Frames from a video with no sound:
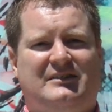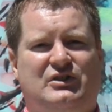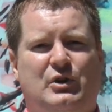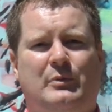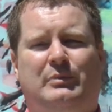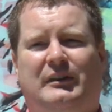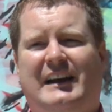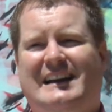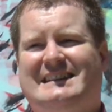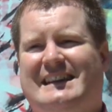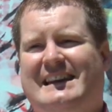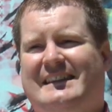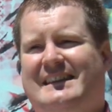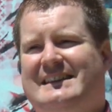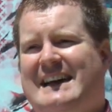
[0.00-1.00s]
Two planes
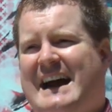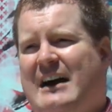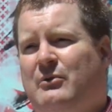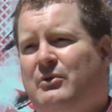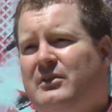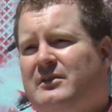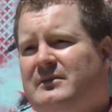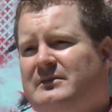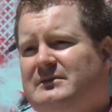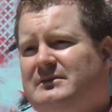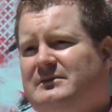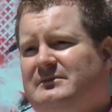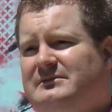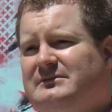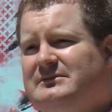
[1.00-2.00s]
had hit the tower.
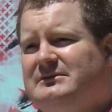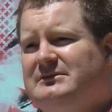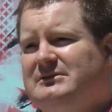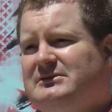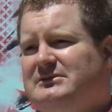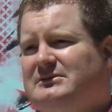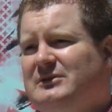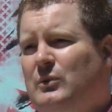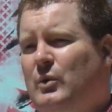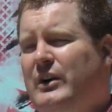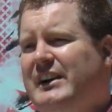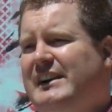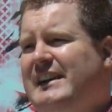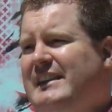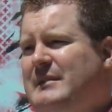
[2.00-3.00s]

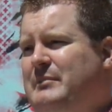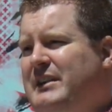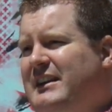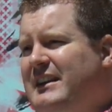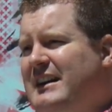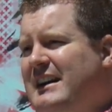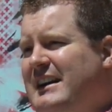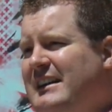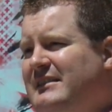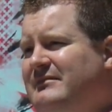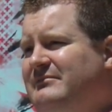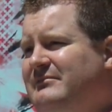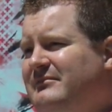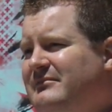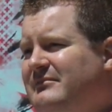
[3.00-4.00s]
One had hit the
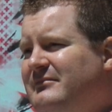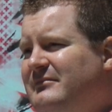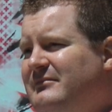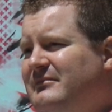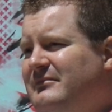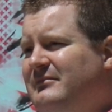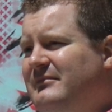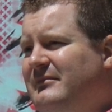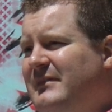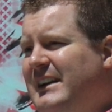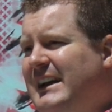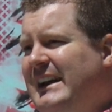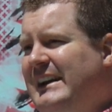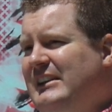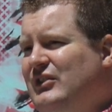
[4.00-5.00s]
Pentagon
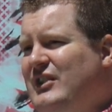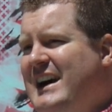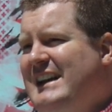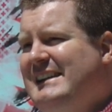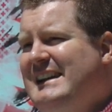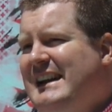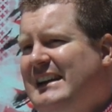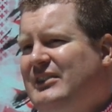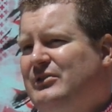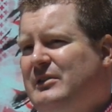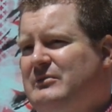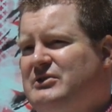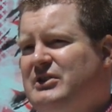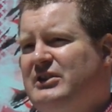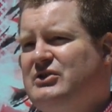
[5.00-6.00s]
and United
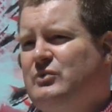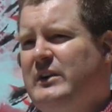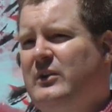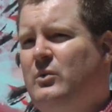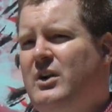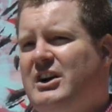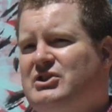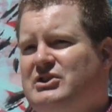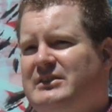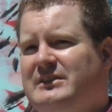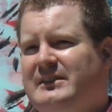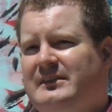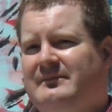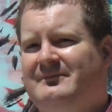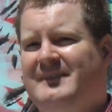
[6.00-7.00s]
93 was on its way to
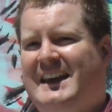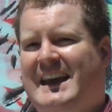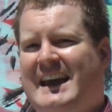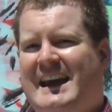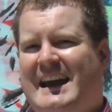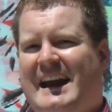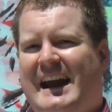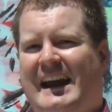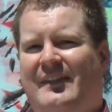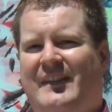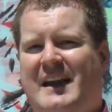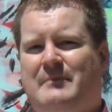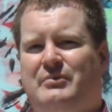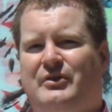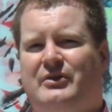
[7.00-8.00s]
Washington.
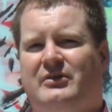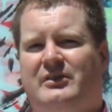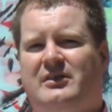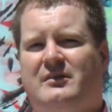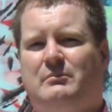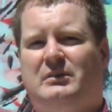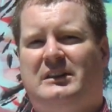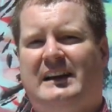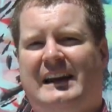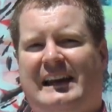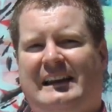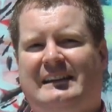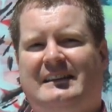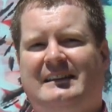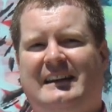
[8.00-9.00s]
And they put her in her
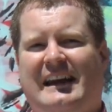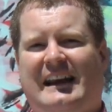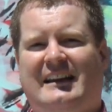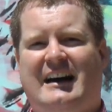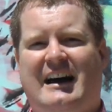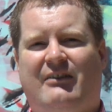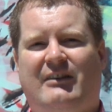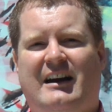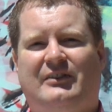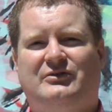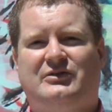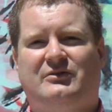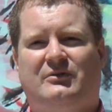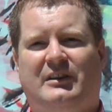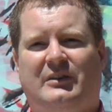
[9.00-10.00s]
plane and got her
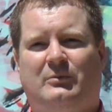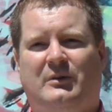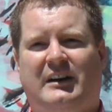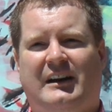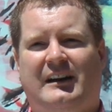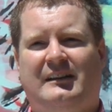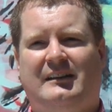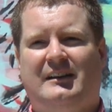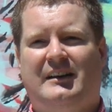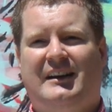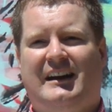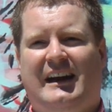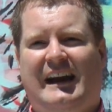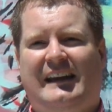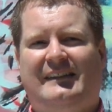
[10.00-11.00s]
out to the runway,
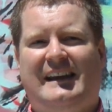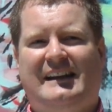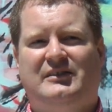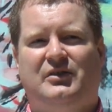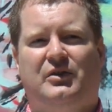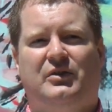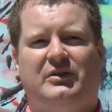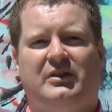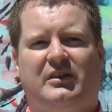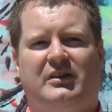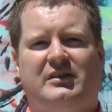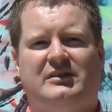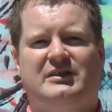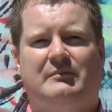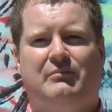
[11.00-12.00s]
and they told
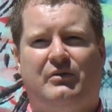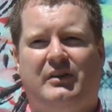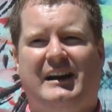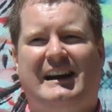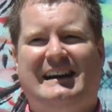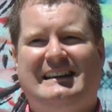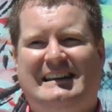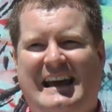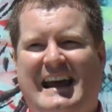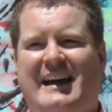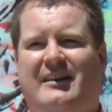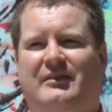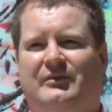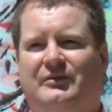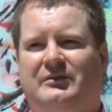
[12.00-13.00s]
her to bring
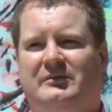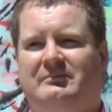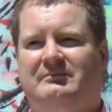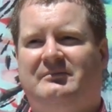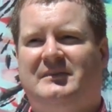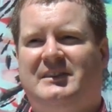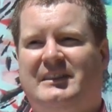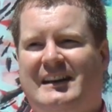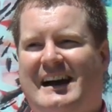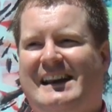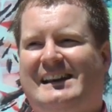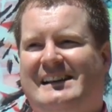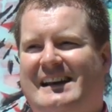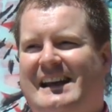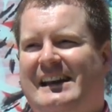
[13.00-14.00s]
down
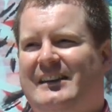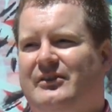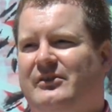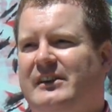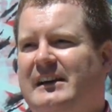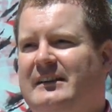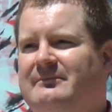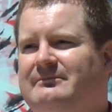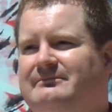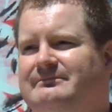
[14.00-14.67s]
United 93.